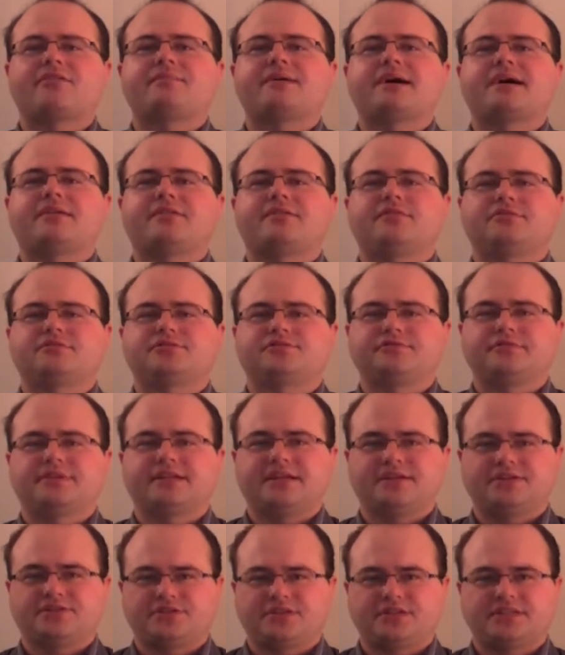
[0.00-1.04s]
about your
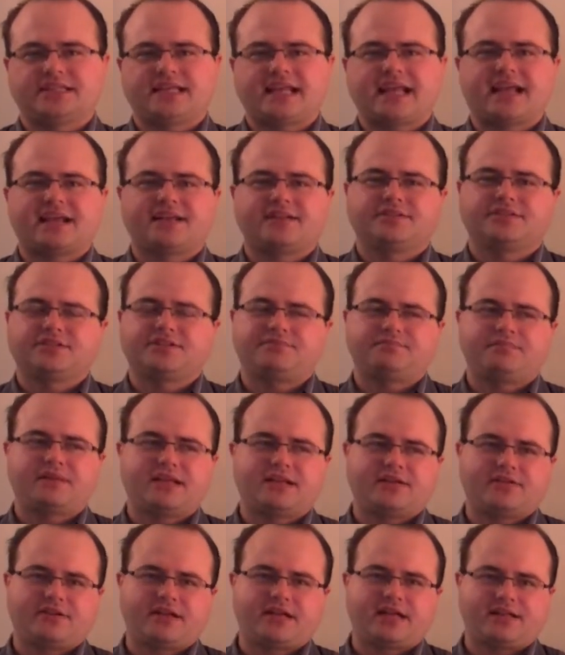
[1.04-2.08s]
traditions and to
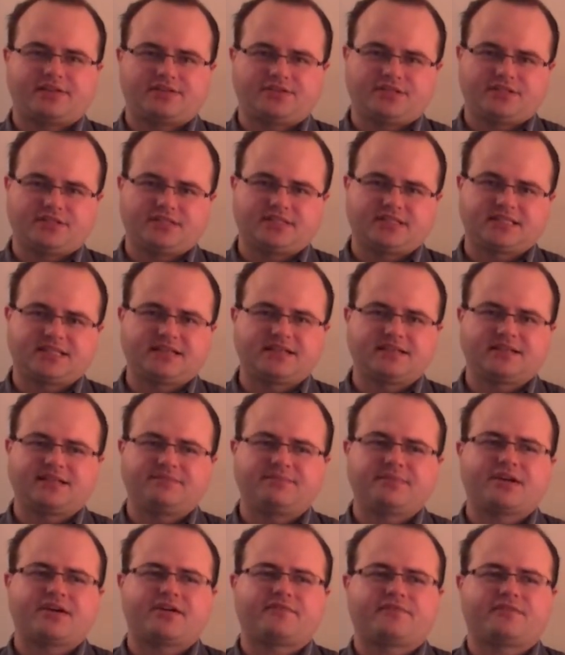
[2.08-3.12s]
Peter Hitchens, let,
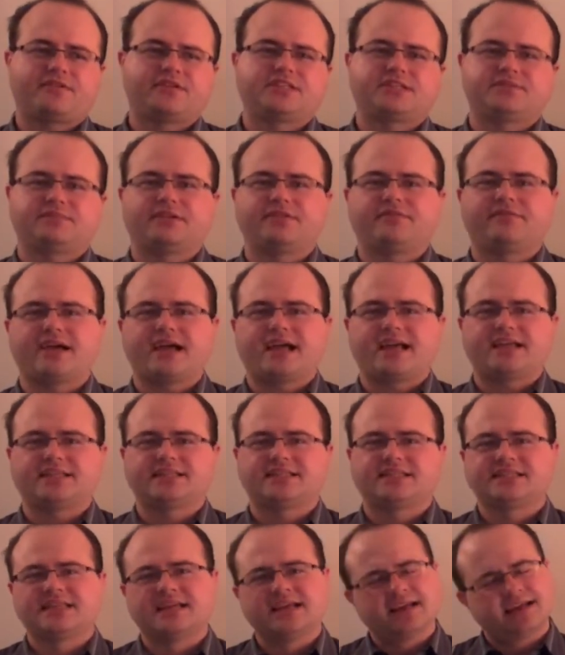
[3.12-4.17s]
let me offer you some
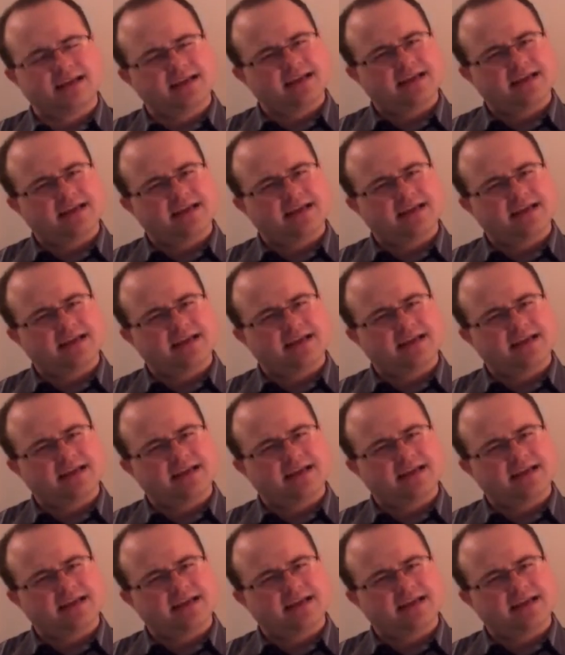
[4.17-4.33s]
advice.